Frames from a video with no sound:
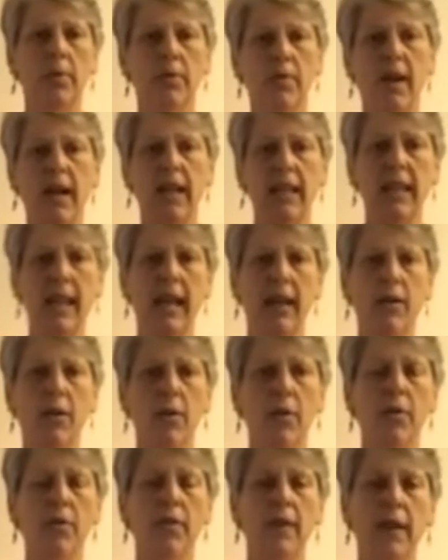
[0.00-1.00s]
provide that
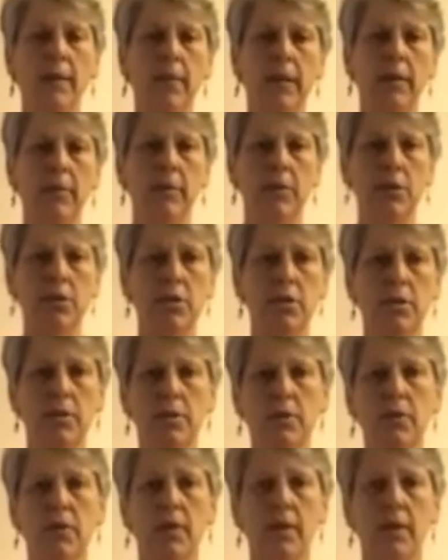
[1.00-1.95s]
whole family with shoes